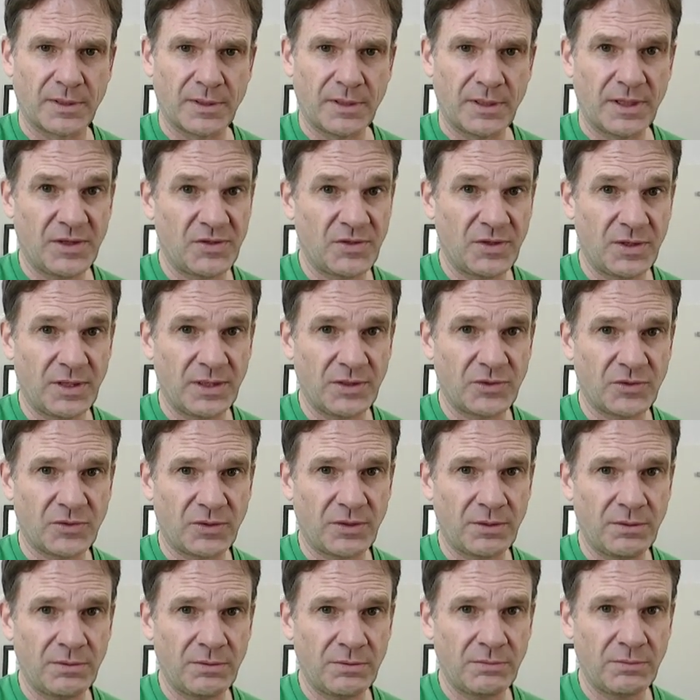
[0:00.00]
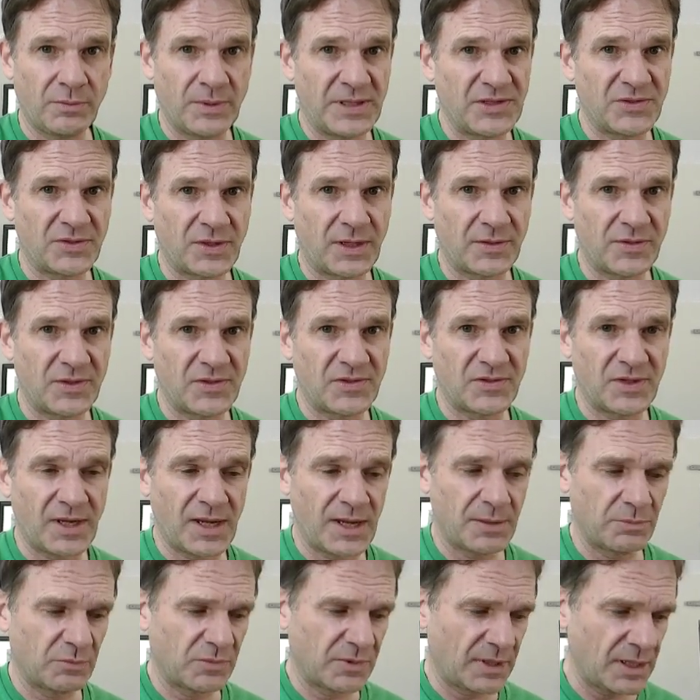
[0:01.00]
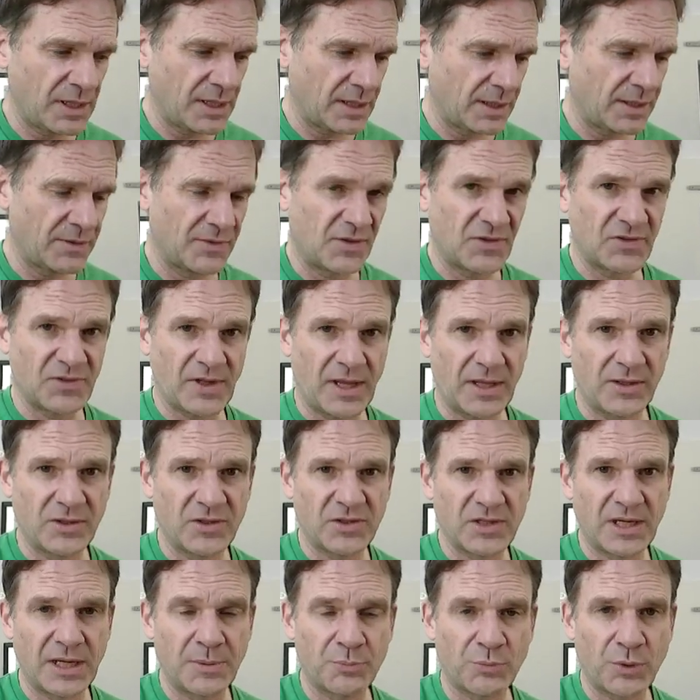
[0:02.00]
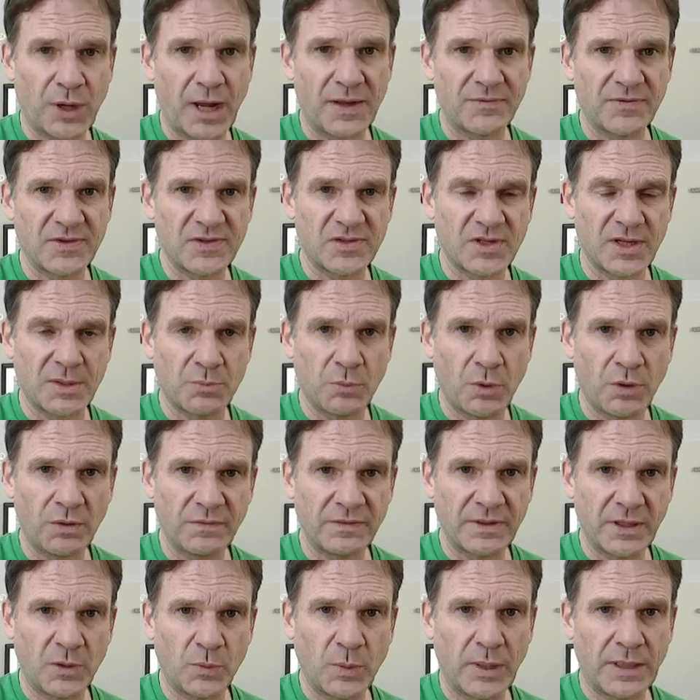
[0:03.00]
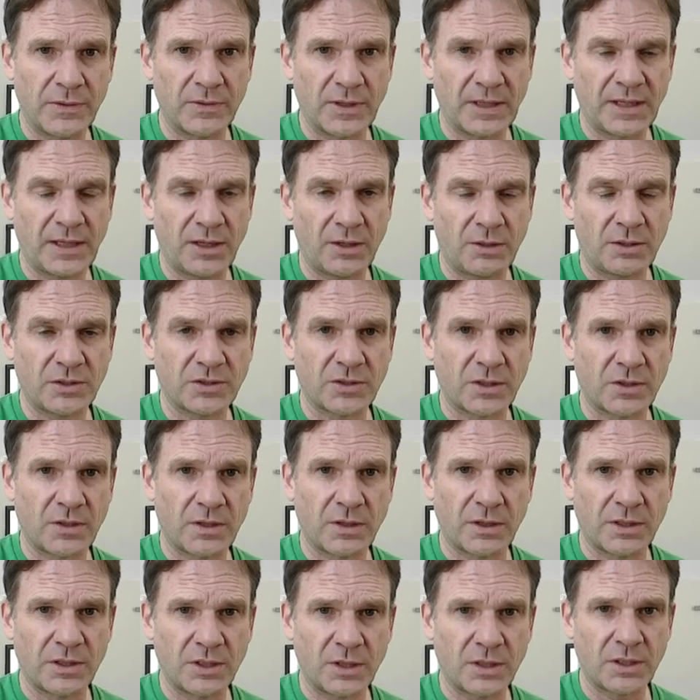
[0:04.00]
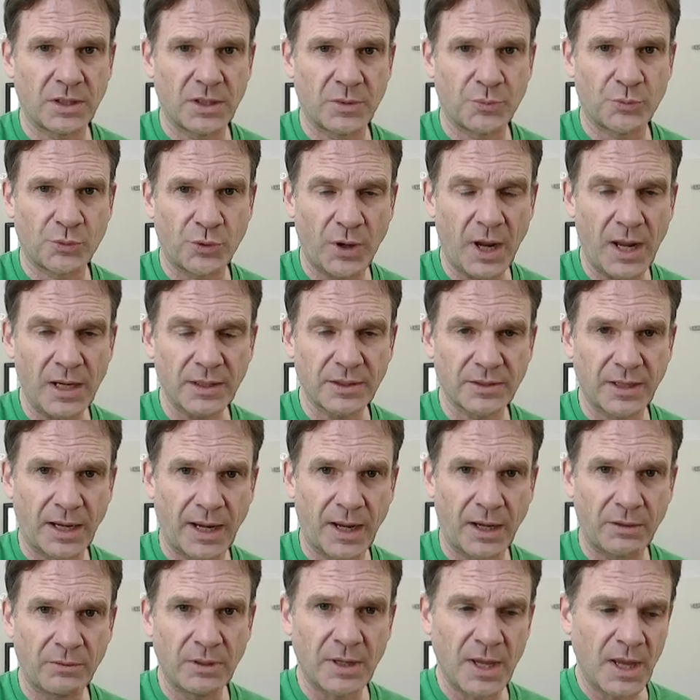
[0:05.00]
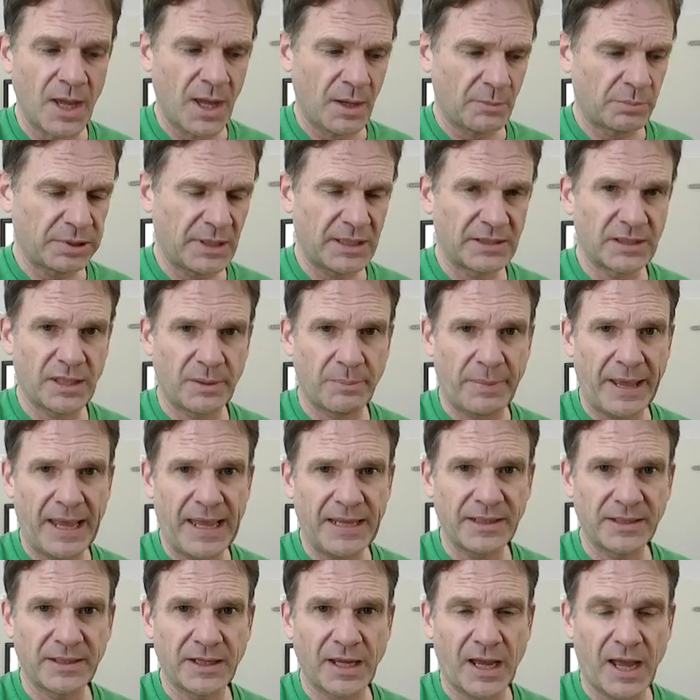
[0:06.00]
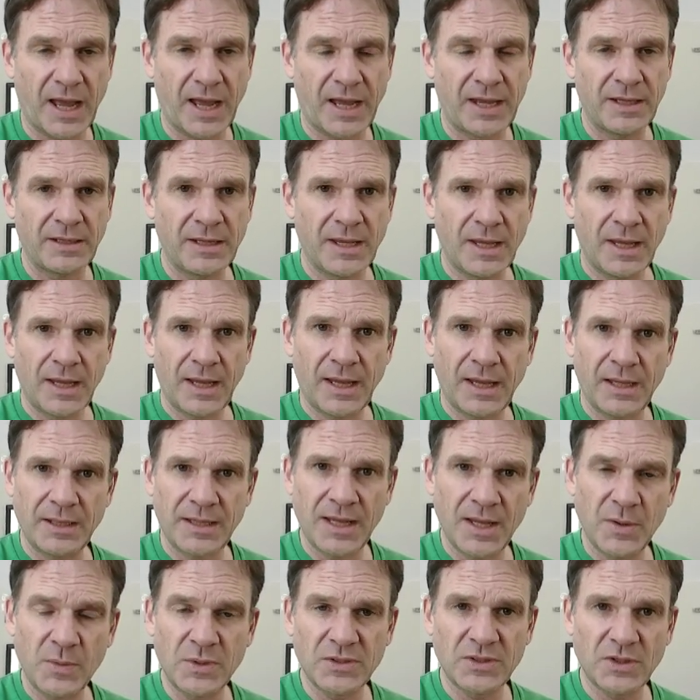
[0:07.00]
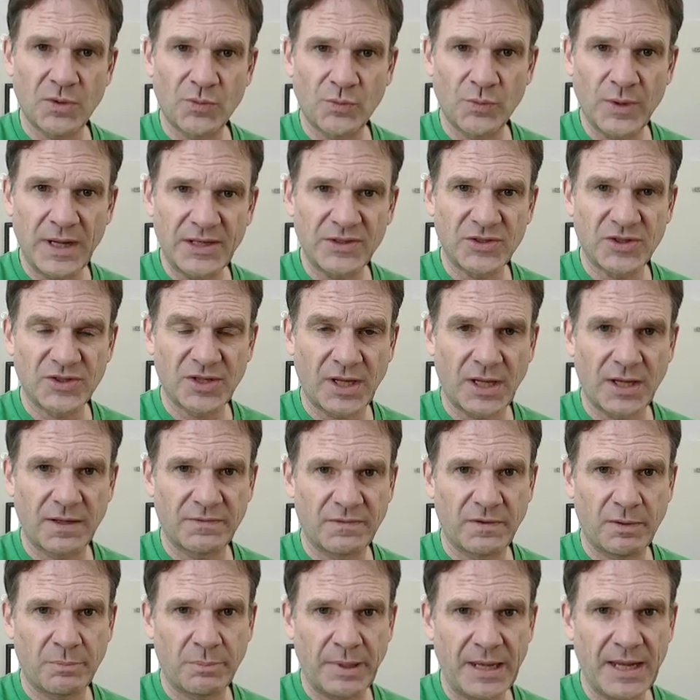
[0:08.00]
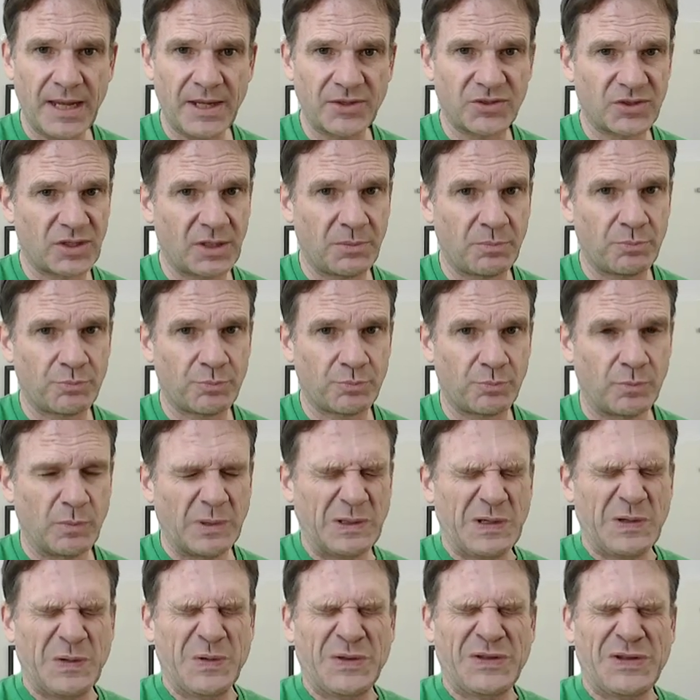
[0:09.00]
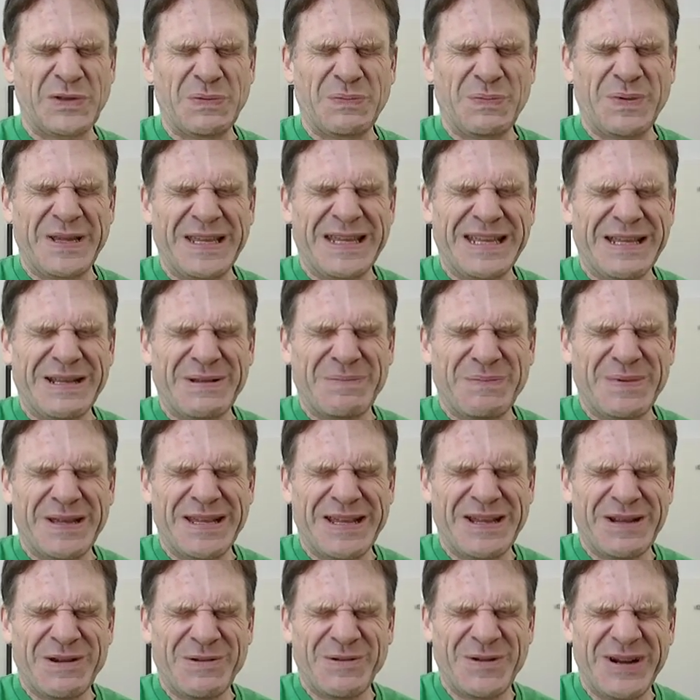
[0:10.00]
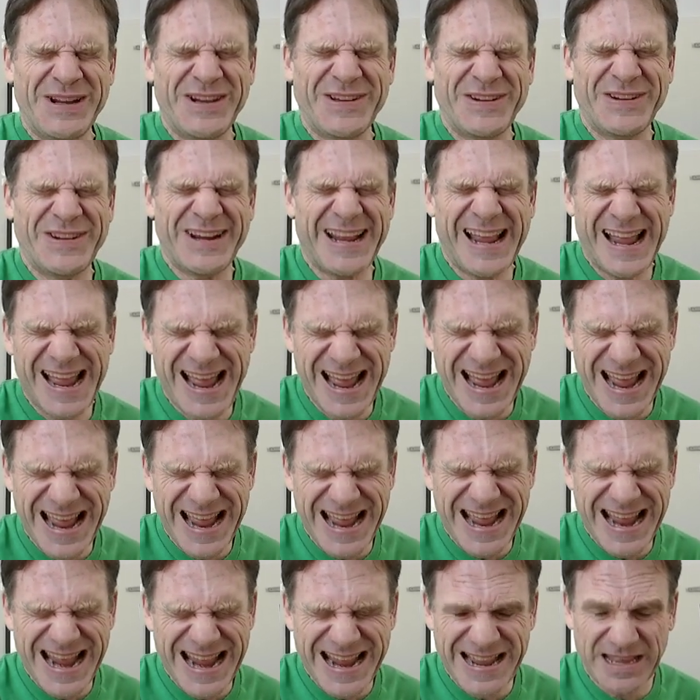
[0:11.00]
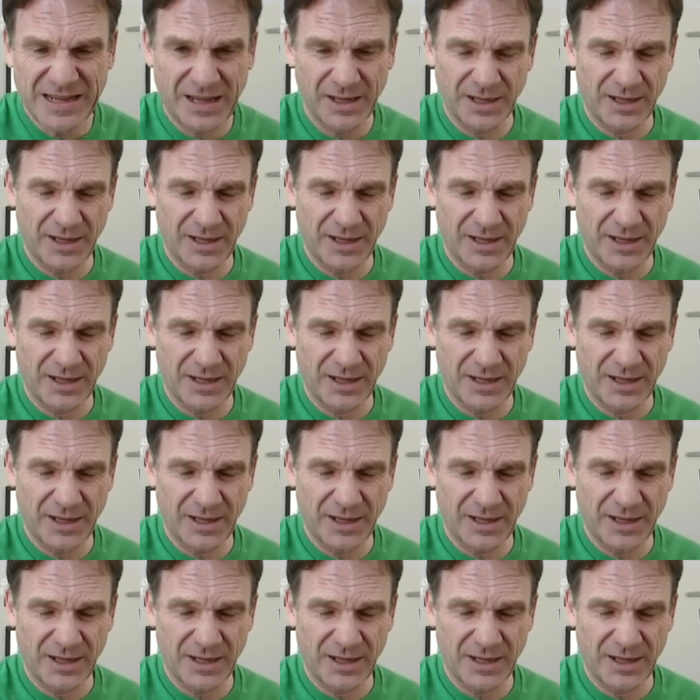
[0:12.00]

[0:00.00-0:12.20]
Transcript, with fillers: Isn't it true? We saw the same thing in the Celestine Prophecy movie when the character Jürgen Prochnow played the bad guy, and he was a rich son of a bitch. He, he was a big, big, rich guy.